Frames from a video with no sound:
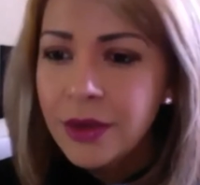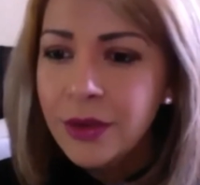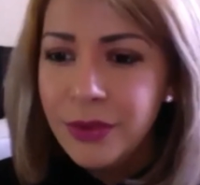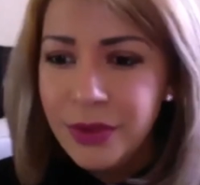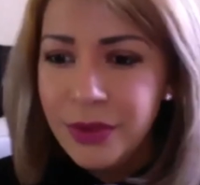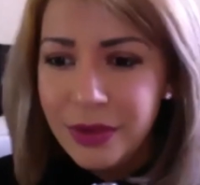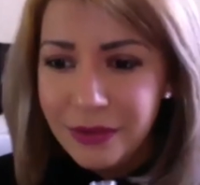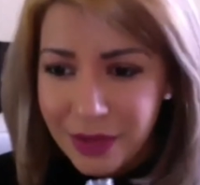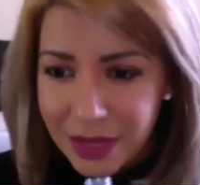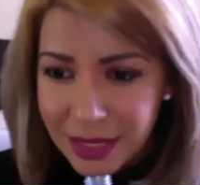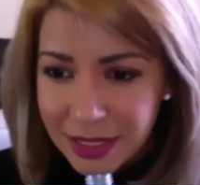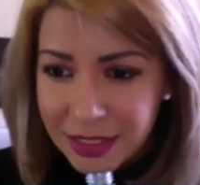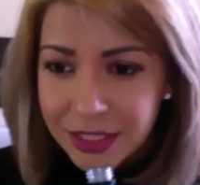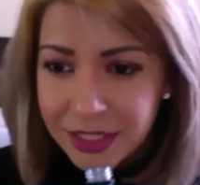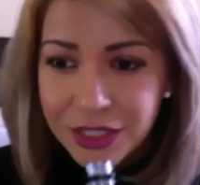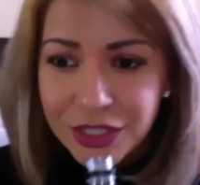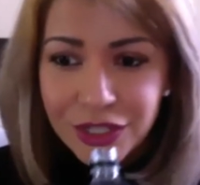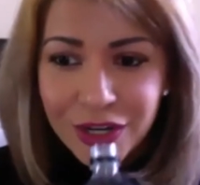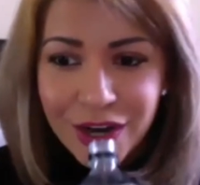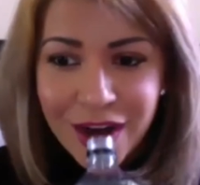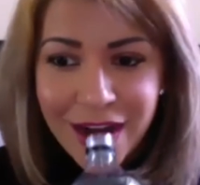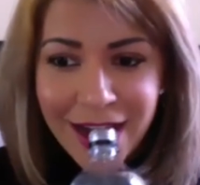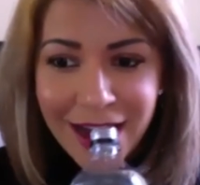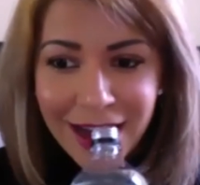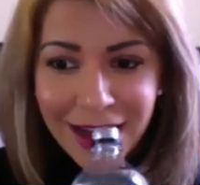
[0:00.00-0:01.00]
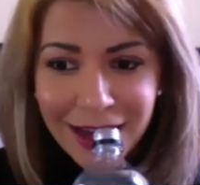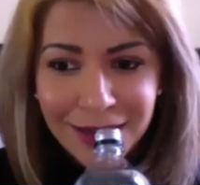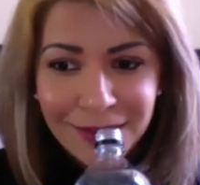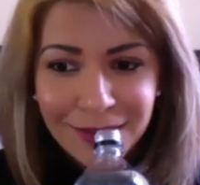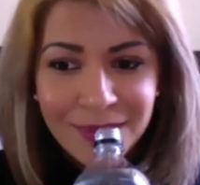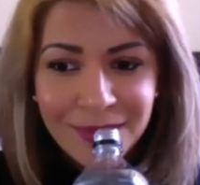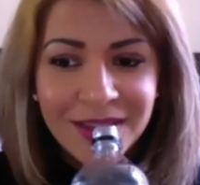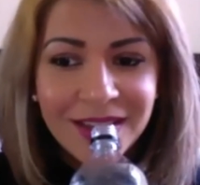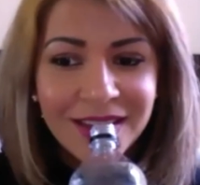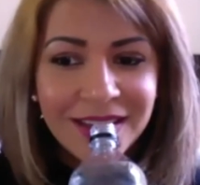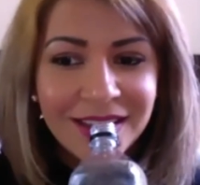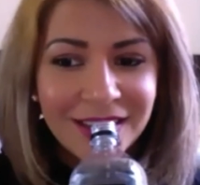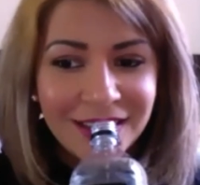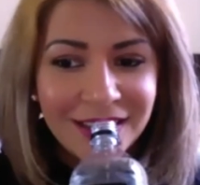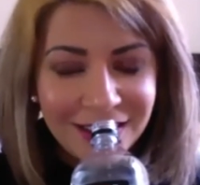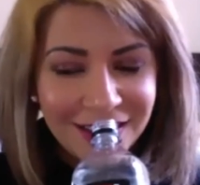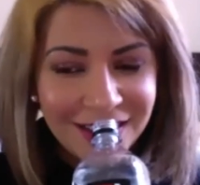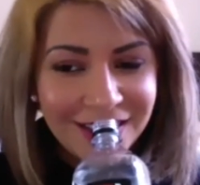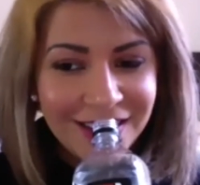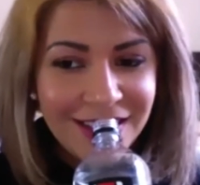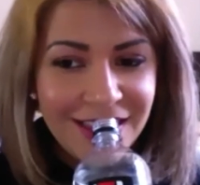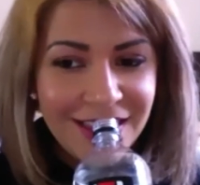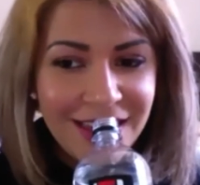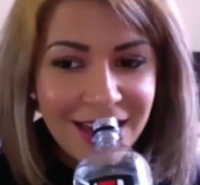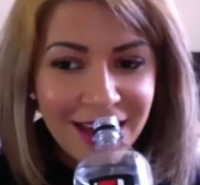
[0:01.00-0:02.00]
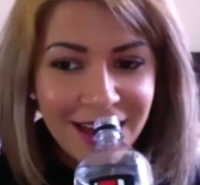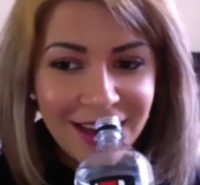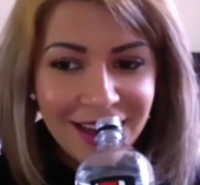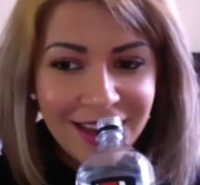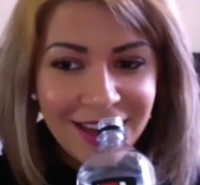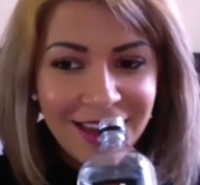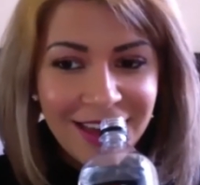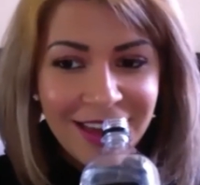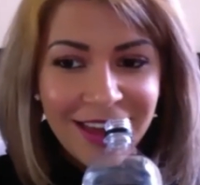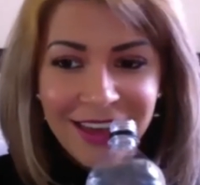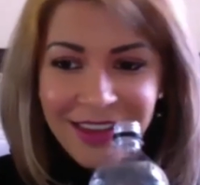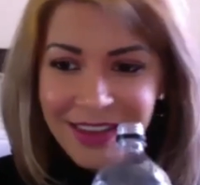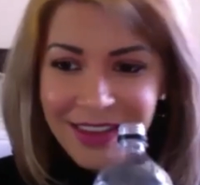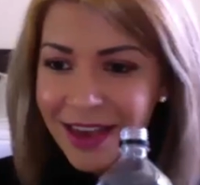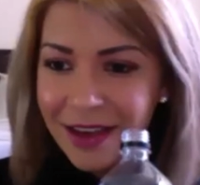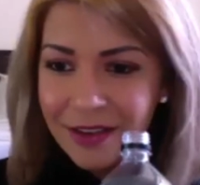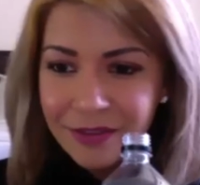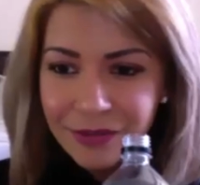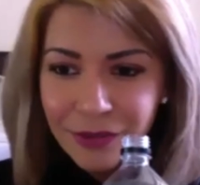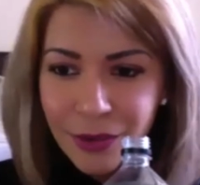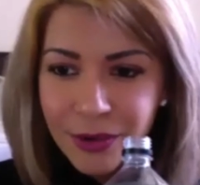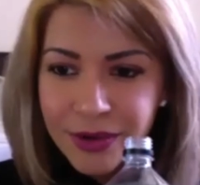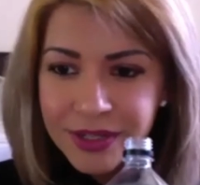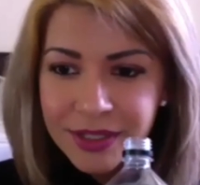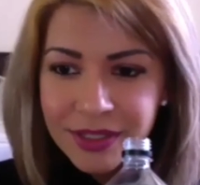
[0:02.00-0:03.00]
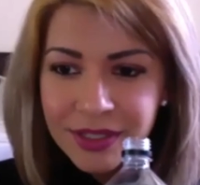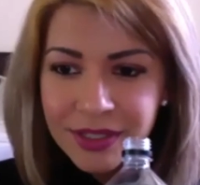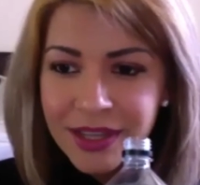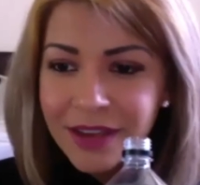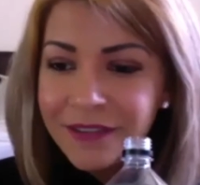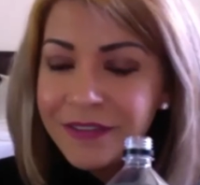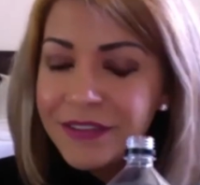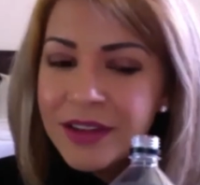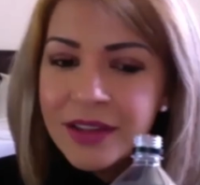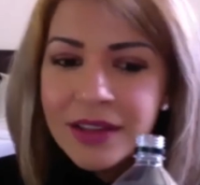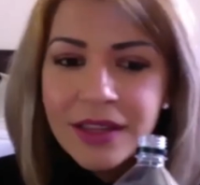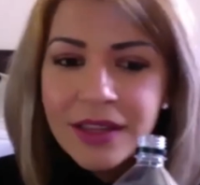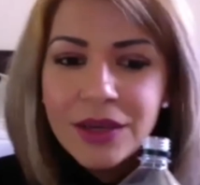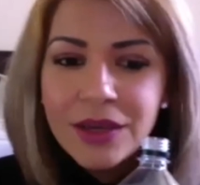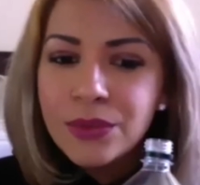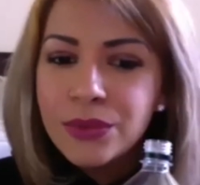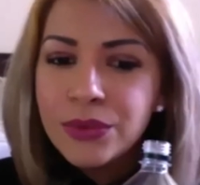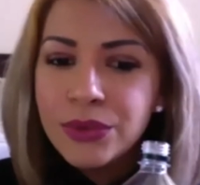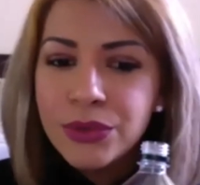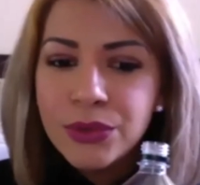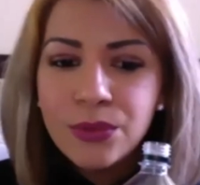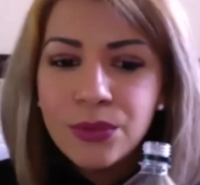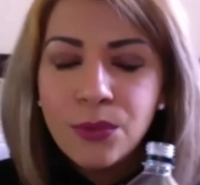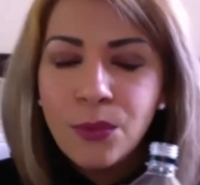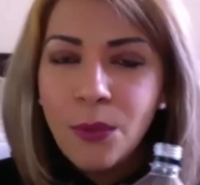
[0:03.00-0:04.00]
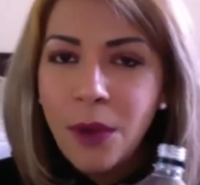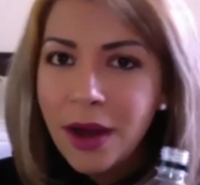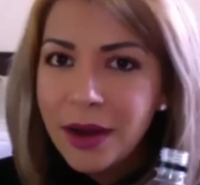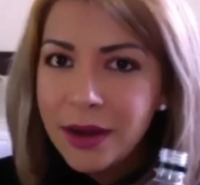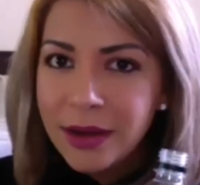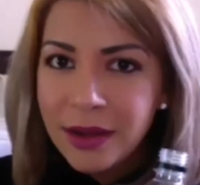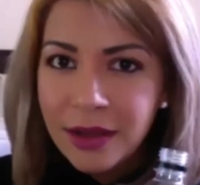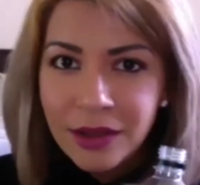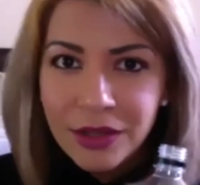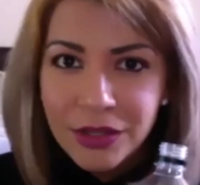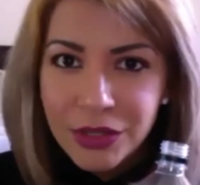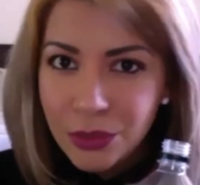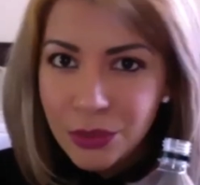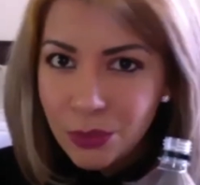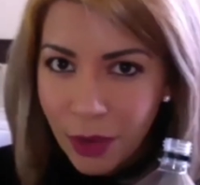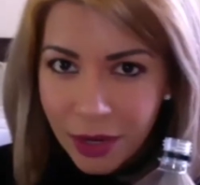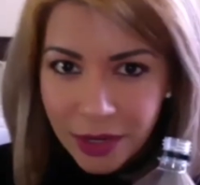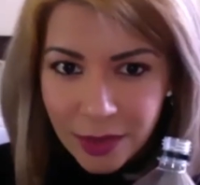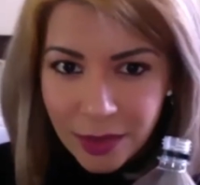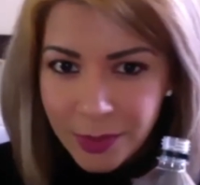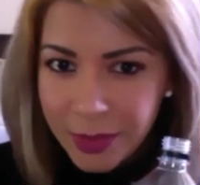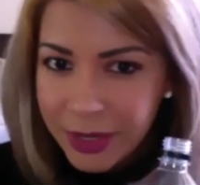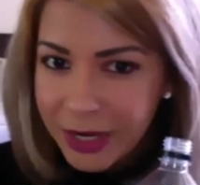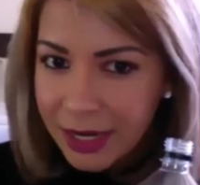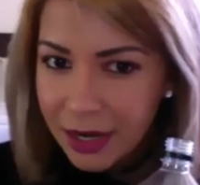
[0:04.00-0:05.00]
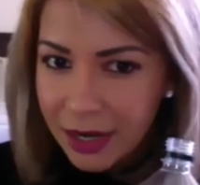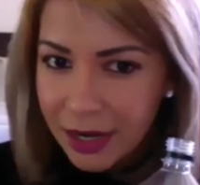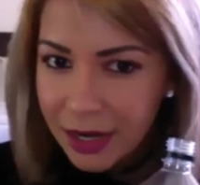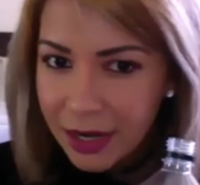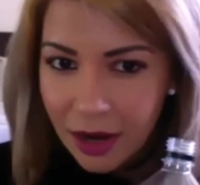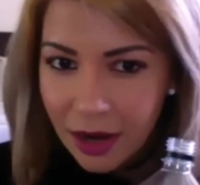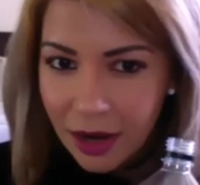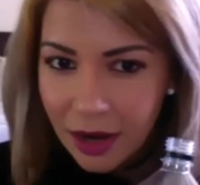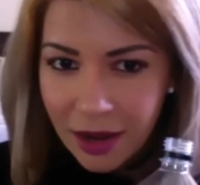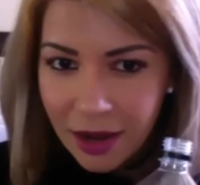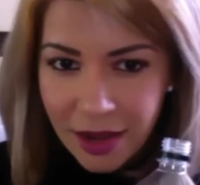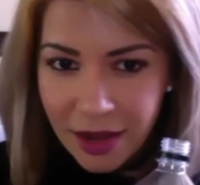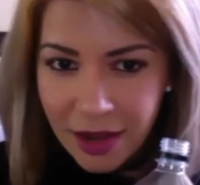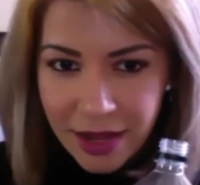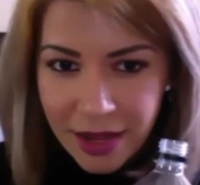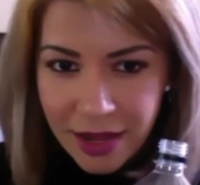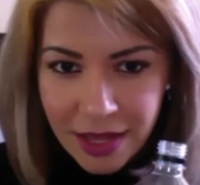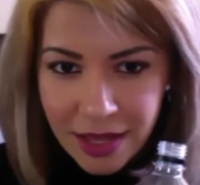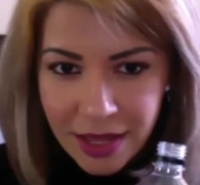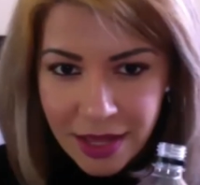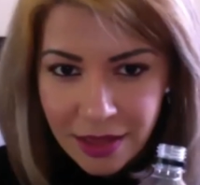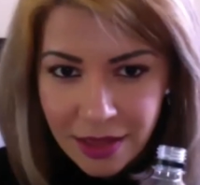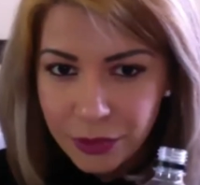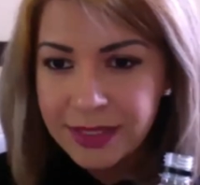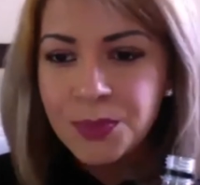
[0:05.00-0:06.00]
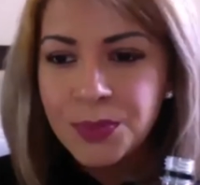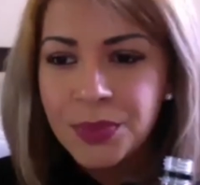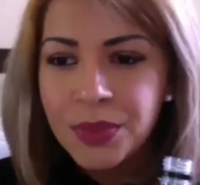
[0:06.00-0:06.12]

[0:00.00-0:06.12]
With Instagram, yeah, of course, definitely. You wanna put it in those places.